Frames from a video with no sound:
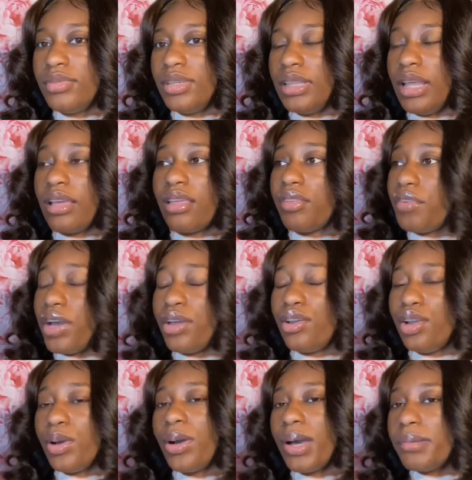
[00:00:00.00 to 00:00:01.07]
Like, if I
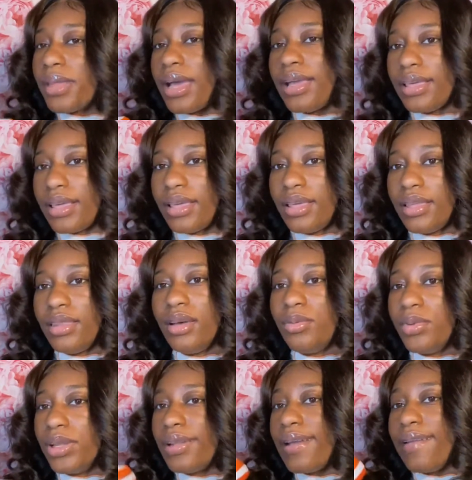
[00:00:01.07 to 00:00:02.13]
know I'm not getting them
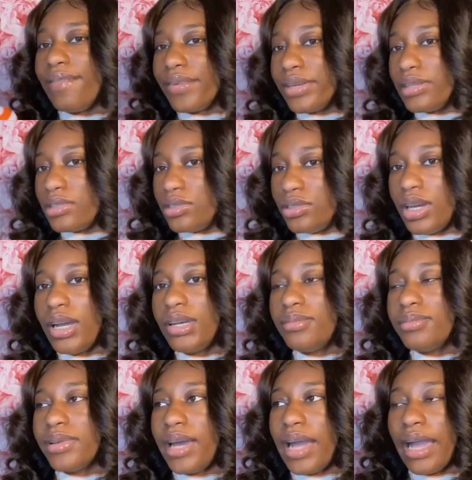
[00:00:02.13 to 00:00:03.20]
when they first drop,
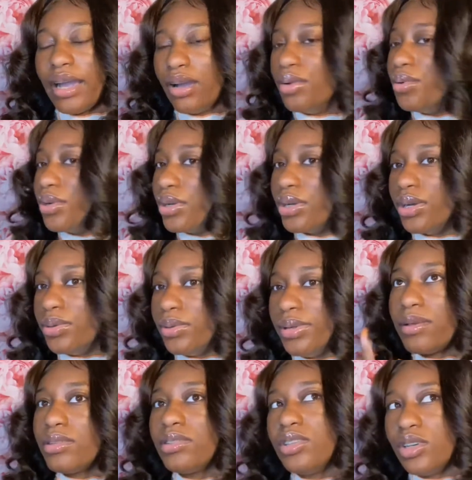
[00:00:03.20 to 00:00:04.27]
I go on Go. I
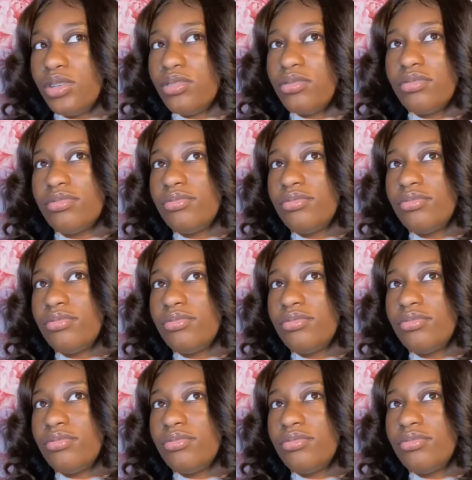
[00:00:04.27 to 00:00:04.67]
don't know